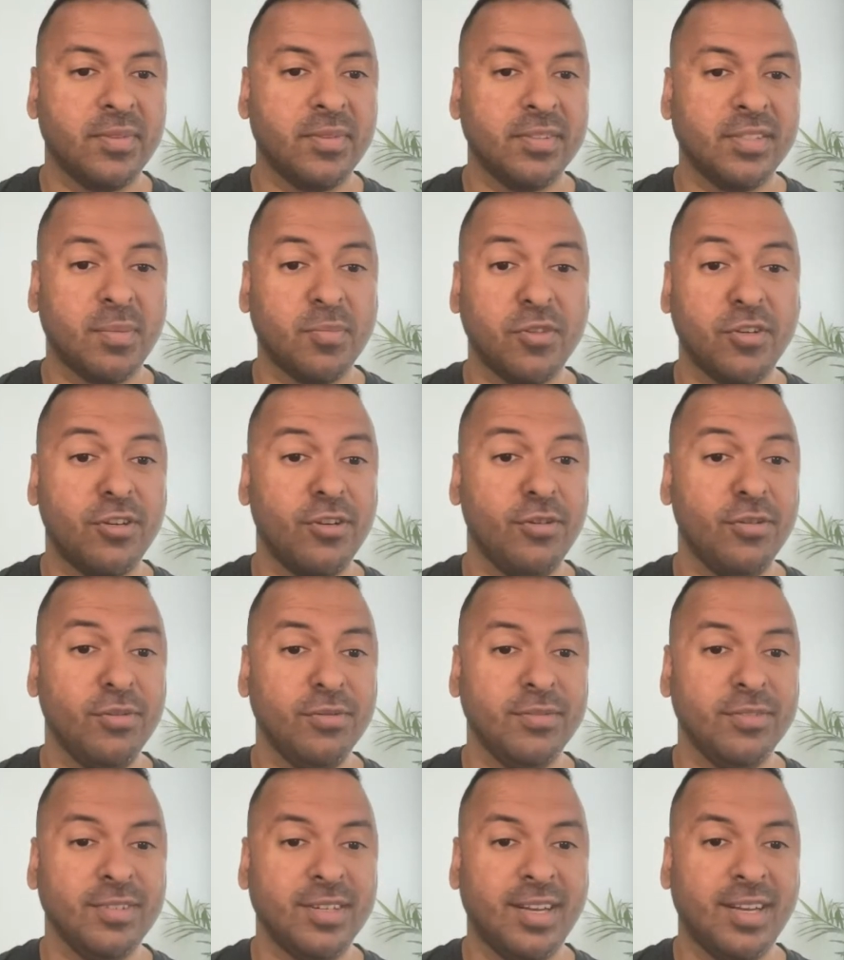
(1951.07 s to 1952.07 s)
something new
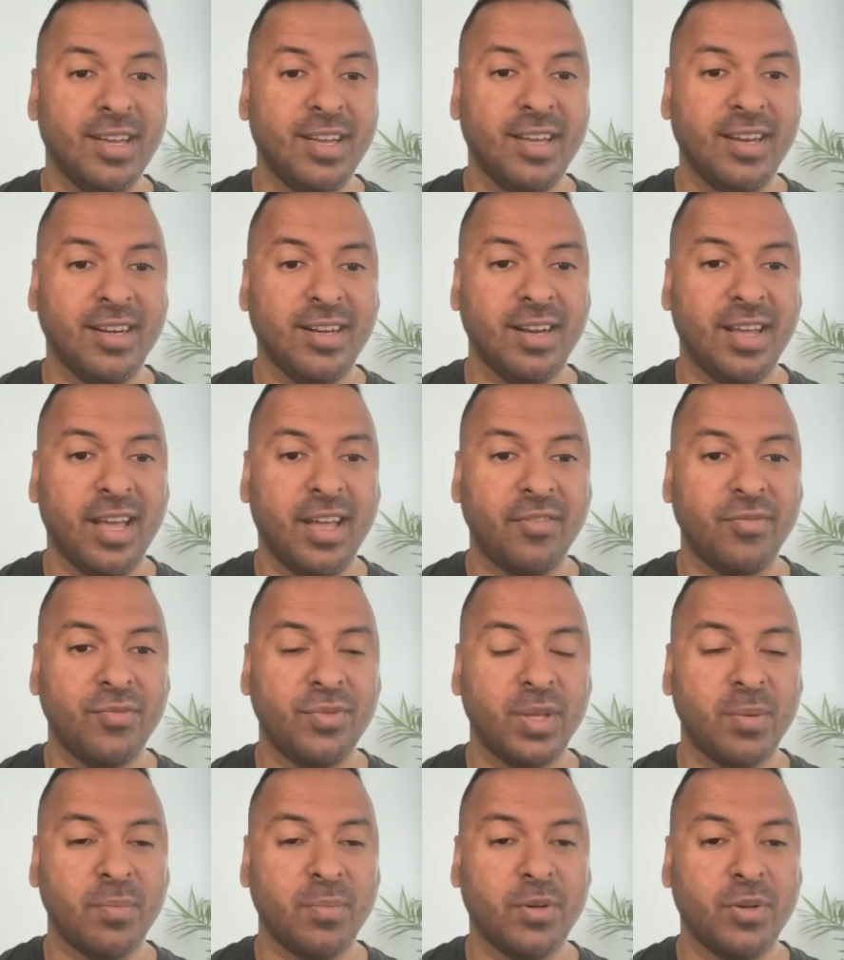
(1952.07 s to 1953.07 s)
and have
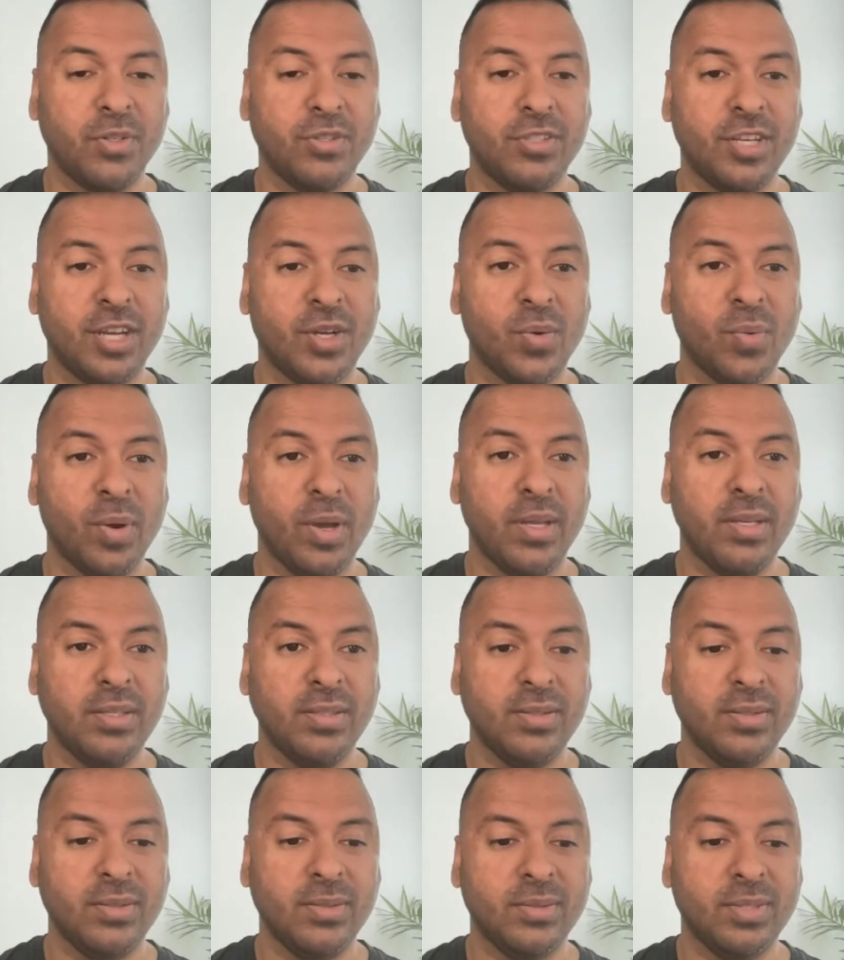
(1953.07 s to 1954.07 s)
some good
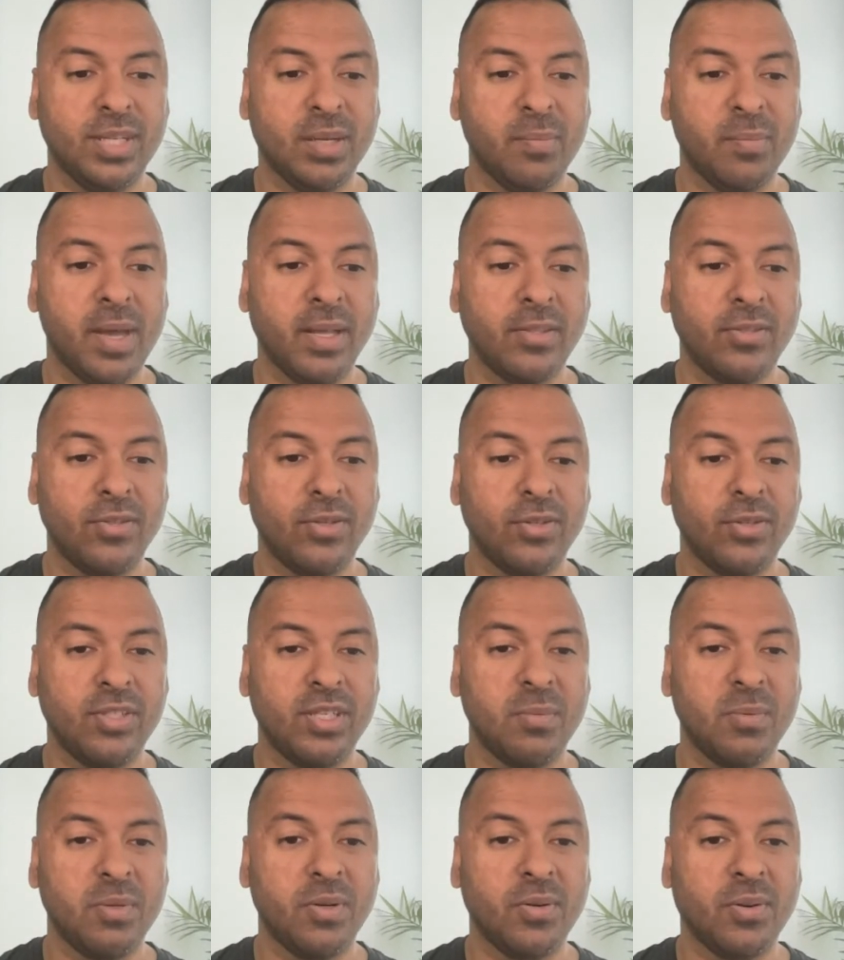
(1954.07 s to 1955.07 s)
takeaways to take back to your
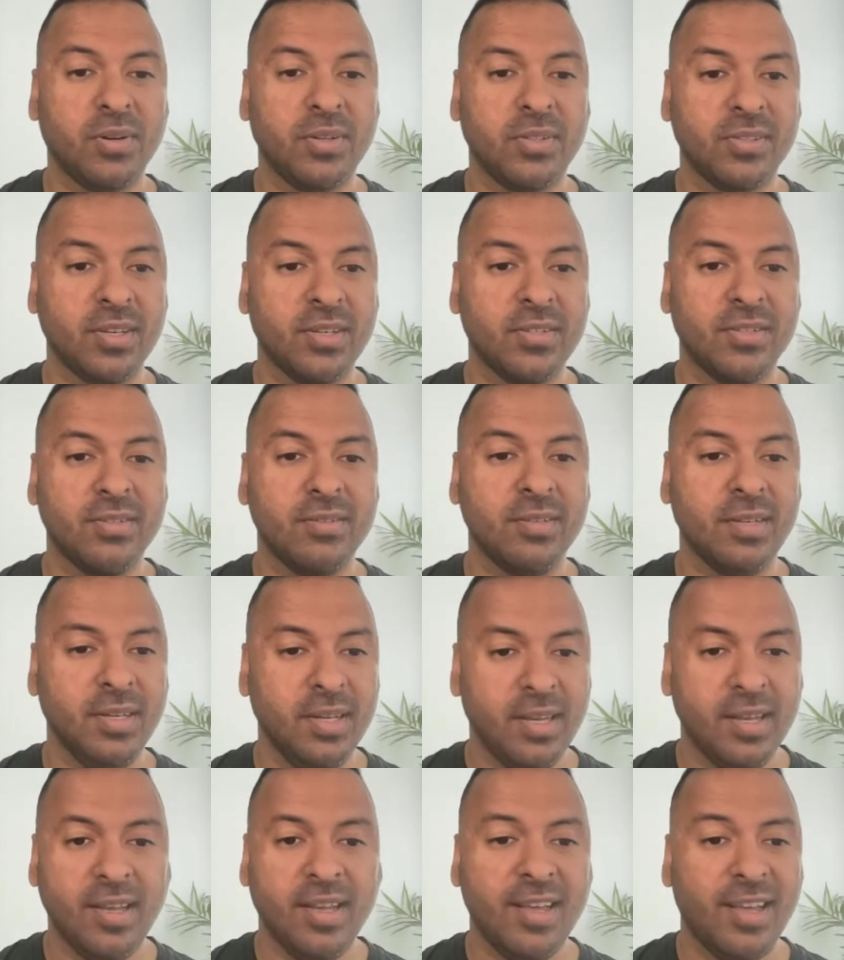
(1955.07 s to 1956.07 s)
team and organization
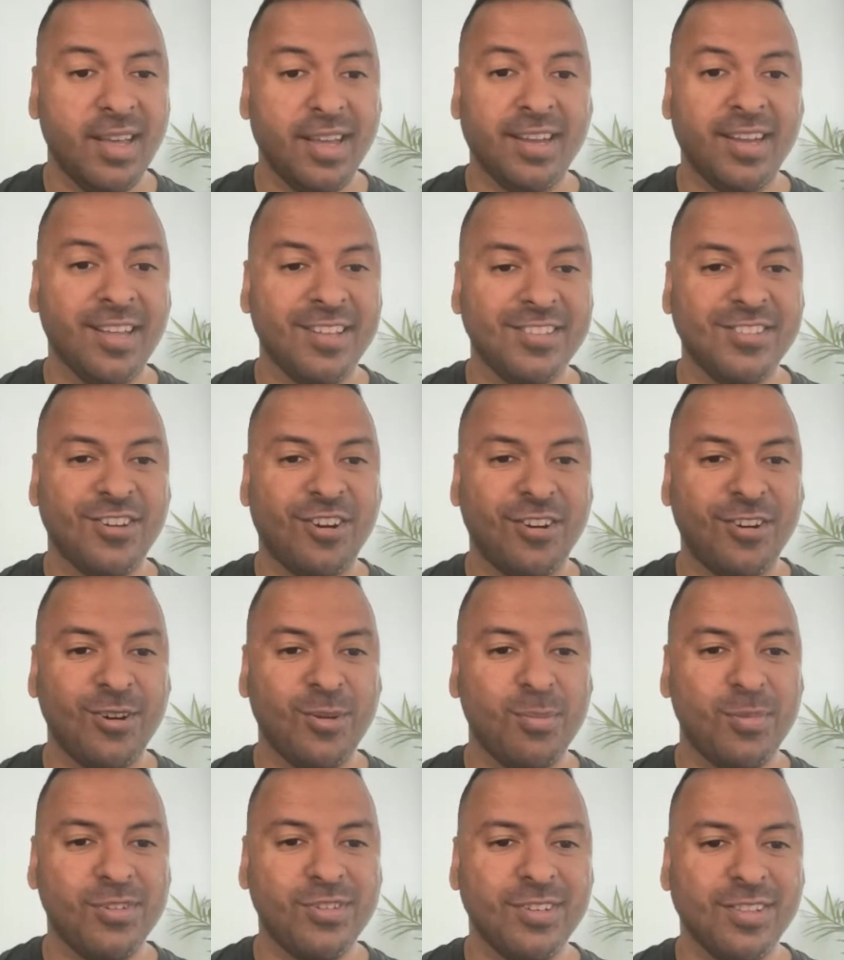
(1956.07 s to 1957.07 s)
and get started
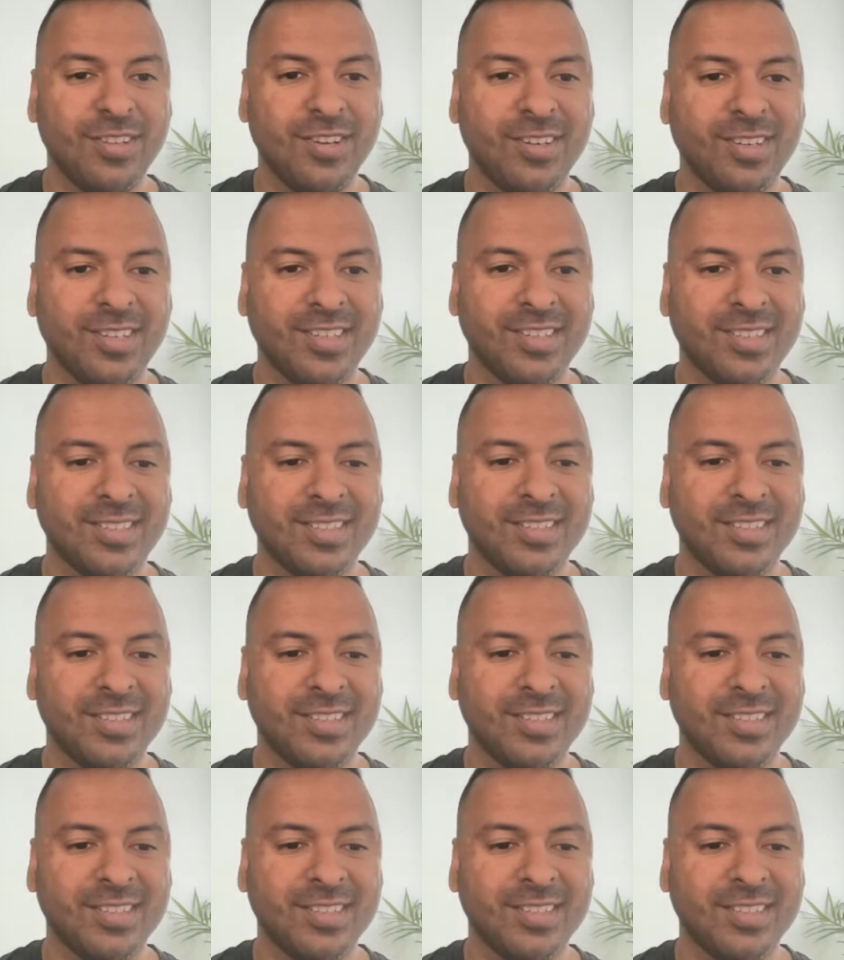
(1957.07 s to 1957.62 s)
on machine learning.